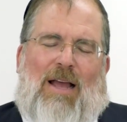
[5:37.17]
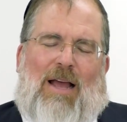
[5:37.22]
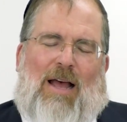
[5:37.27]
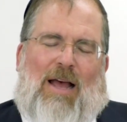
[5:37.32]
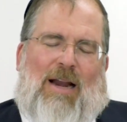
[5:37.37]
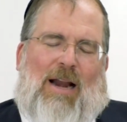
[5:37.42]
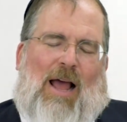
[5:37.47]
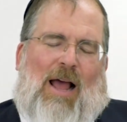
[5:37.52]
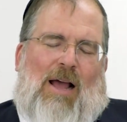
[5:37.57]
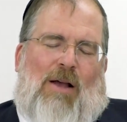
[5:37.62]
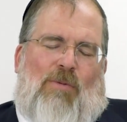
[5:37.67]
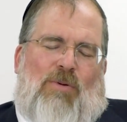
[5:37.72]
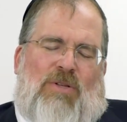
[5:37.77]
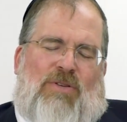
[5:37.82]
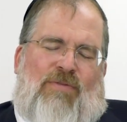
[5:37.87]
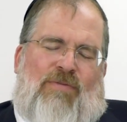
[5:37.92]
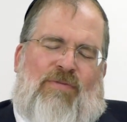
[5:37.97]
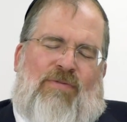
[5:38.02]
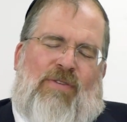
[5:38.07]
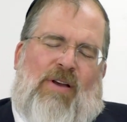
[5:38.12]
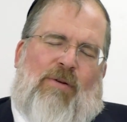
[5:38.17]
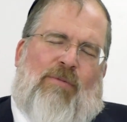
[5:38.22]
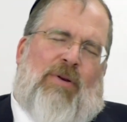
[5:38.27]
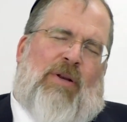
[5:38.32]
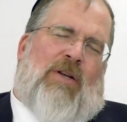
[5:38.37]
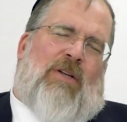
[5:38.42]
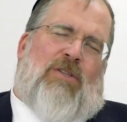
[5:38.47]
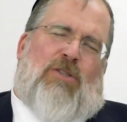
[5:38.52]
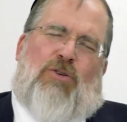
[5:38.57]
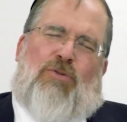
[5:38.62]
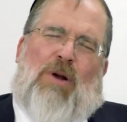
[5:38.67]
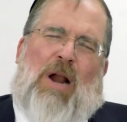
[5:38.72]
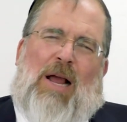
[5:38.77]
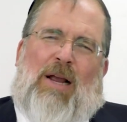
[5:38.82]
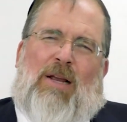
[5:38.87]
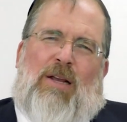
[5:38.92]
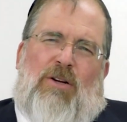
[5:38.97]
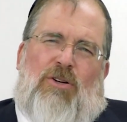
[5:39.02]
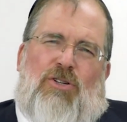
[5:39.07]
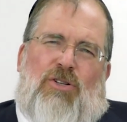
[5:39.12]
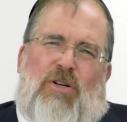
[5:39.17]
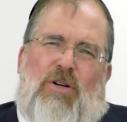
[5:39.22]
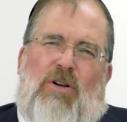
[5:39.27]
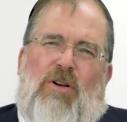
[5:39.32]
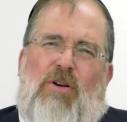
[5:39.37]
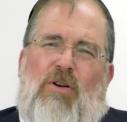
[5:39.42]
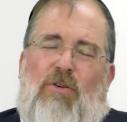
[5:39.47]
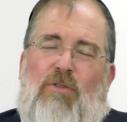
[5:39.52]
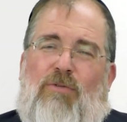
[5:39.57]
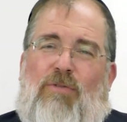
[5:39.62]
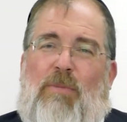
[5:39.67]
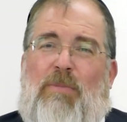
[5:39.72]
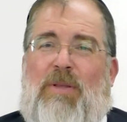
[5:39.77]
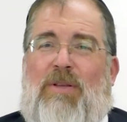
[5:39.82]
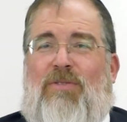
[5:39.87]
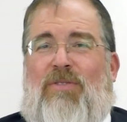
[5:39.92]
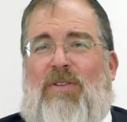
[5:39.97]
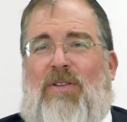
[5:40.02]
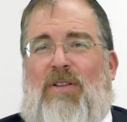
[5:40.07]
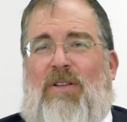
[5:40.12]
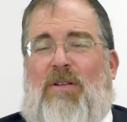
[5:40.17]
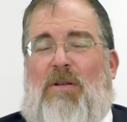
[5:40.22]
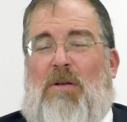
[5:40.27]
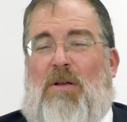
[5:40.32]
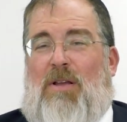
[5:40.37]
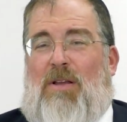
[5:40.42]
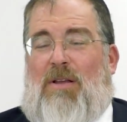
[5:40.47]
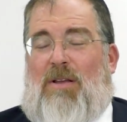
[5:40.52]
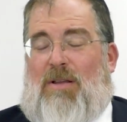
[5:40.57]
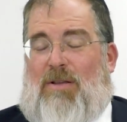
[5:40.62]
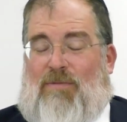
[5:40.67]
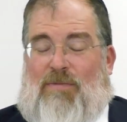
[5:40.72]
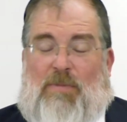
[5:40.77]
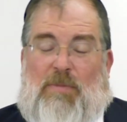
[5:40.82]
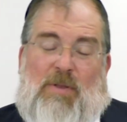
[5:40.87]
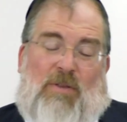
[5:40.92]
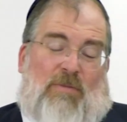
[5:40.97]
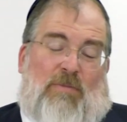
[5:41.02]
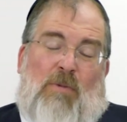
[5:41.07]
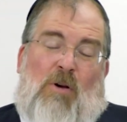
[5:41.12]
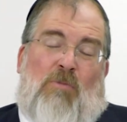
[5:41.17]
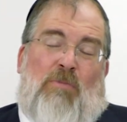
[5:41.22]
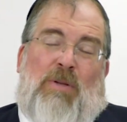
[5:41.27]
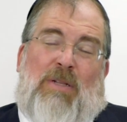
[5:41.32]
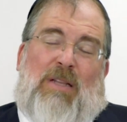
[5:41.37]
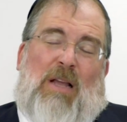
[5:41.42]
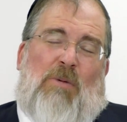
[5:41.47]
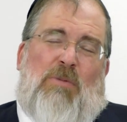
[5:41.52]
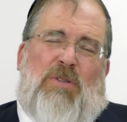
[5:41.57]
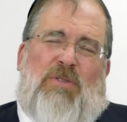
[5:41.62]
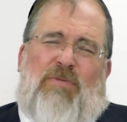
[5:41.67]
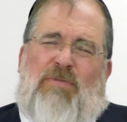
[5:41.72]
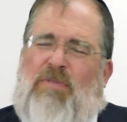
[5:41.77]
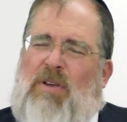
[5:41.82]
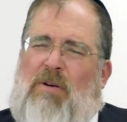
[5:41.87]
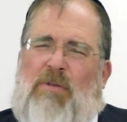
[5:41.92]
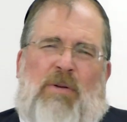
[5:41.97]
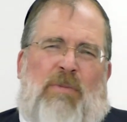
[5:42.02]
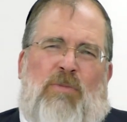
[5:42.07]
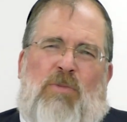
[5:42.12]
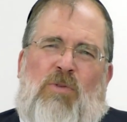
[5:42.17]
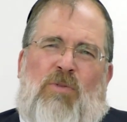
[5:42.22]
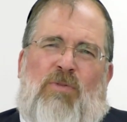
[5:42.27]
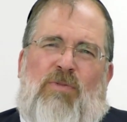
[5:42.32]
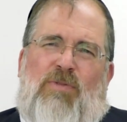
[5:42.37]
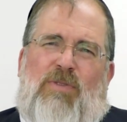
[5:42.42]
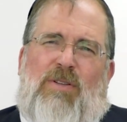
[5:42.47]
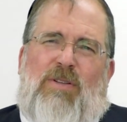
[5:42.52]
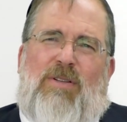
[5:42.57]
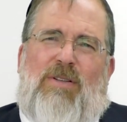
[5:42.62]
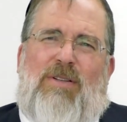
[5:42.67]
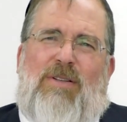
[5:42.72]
And I was very nisragish from this moment. I was very moved.